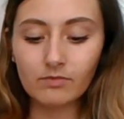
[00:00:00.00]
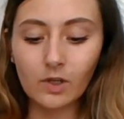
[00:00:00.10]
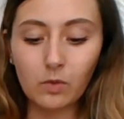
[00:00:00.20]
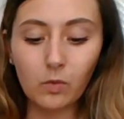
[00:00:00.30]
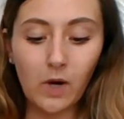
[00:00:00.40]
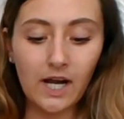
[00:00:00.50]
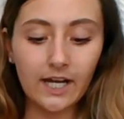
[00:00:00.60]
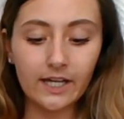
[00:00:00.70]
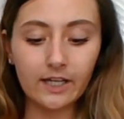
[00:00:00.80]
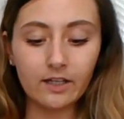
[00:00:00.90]

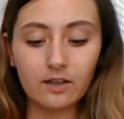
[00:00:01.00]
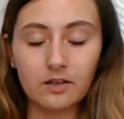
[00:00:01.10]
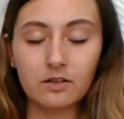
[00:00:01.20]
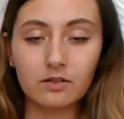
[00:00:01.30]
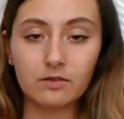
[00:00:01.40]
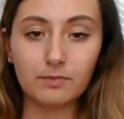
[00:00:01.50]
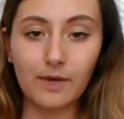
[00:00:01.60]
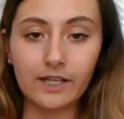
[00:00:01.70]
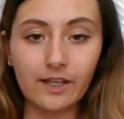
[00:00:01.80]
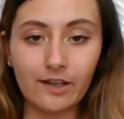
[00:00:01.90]
why my
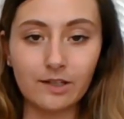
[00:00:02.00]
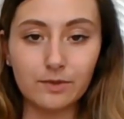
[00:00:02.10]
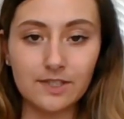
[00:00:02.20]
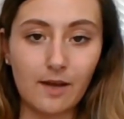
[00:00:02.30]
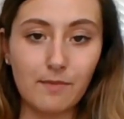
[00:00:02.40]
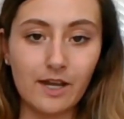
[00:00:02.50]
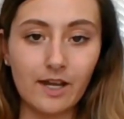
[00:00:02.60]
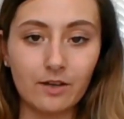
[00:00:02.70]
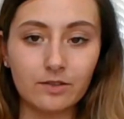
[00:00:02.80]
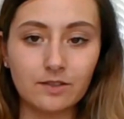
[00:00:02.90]
Yeti was at my
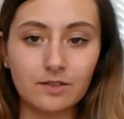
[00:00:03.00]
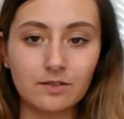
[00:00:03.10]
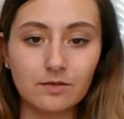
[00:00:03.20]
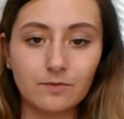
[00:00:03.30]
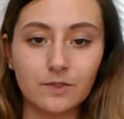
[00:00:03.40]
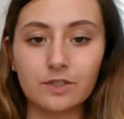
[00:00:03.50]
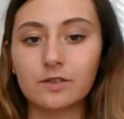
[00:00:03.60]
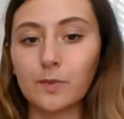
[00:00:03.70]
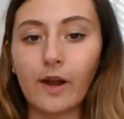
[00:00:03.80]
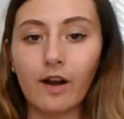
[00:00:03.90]
house versus
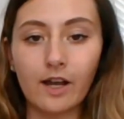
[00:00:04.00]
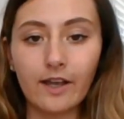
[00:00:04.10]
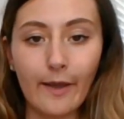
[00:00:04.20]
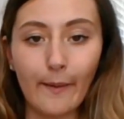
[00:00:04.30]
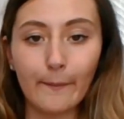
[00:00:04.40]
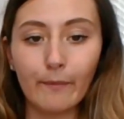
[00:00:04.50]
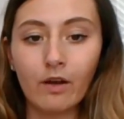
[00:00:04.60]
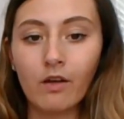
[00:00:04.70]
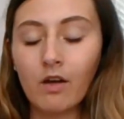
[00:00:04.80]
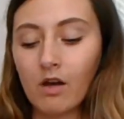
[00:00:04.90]
where I am.
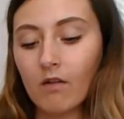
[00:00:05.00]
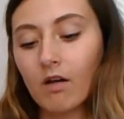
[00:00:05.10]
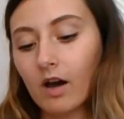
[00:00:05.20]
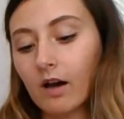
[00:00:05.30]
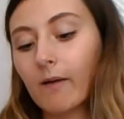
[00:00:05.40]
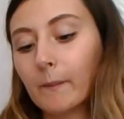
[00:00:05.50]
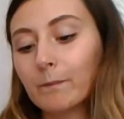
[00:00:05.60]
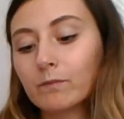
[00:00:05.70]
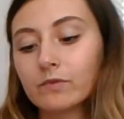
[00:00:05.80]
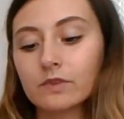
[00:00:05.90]

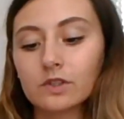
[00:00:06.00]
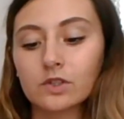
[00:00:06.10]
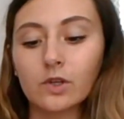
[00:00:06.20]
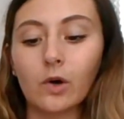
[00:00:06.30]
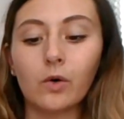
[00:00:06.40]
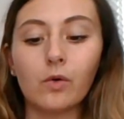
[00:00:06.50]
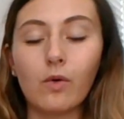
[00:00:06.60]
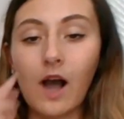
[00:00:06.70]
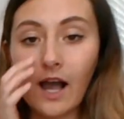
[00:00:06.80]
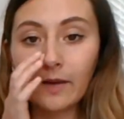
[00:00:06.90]
So
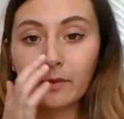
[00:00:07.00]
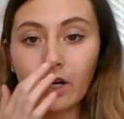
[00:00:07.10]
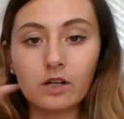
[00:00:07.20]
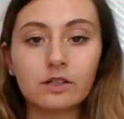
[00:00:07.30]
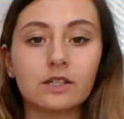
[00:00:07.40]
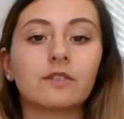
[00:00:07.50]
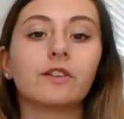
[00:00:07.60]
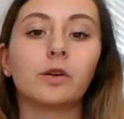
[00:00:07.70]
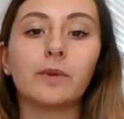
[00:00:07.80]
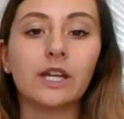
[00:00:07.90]
I'm currently
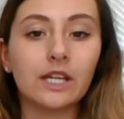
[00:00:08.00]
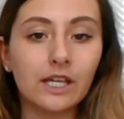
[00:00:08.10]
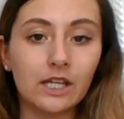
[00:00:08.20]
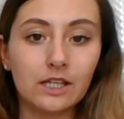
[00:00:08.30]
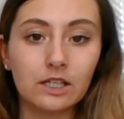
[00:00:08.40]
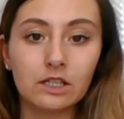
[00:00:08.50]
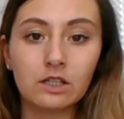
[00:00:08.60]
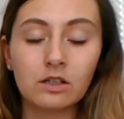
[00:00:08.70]
filming in